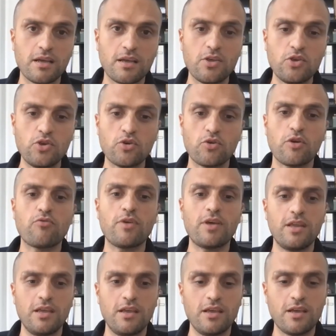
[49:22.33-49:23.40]
You're
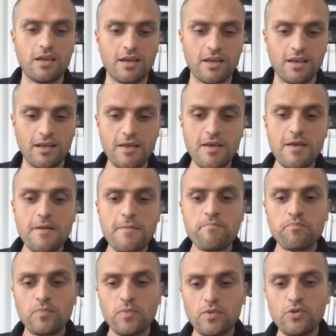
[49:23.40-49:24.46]
already
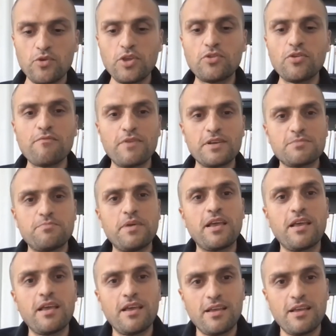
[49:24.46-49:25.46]
you need to invest big